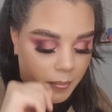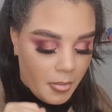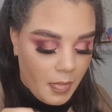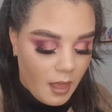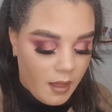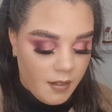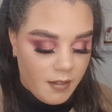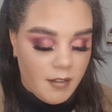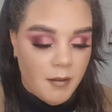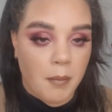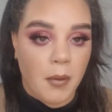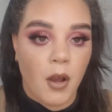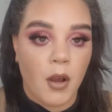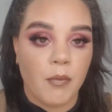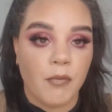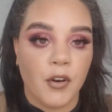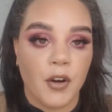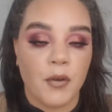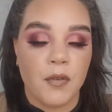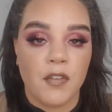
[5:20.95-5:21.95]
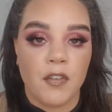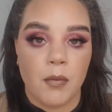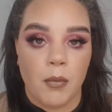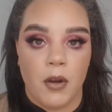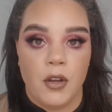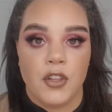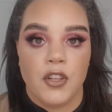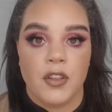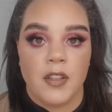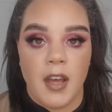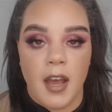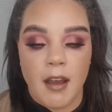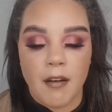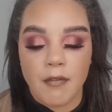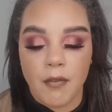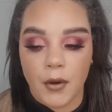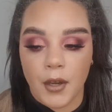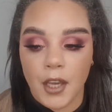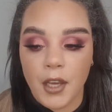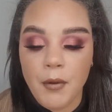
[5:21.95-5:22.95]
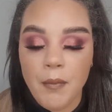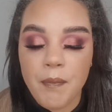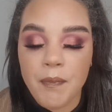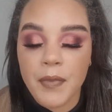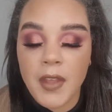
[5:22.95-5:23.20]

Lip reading: That's the bottom row swatch there for you.